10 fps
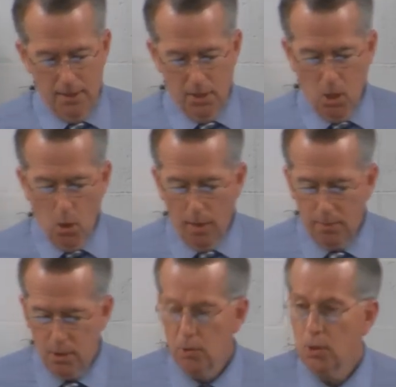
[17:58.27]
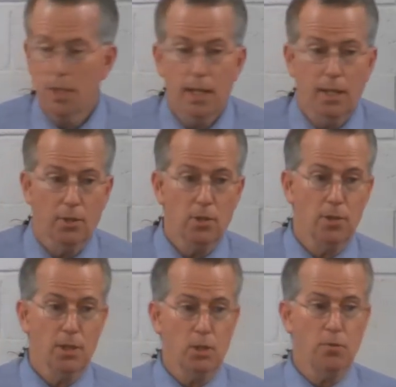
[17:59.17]
to go up to Judea to
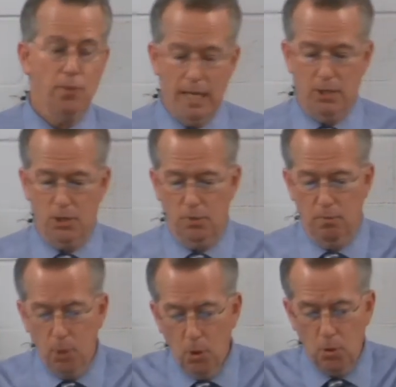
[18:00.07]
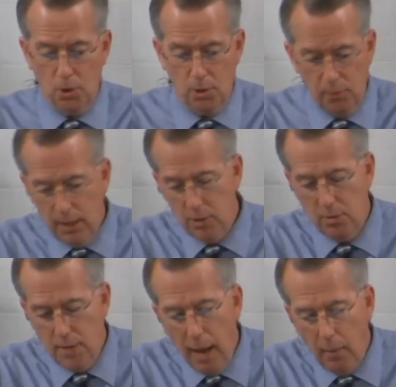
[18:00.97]
this feast of booths, this feast
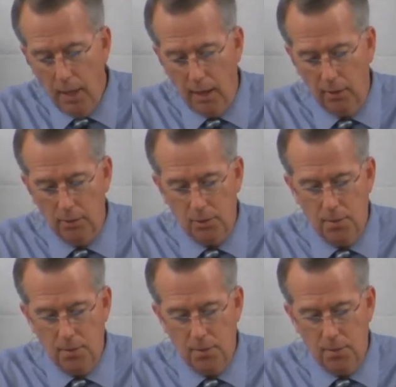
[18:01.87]
of tabernacles.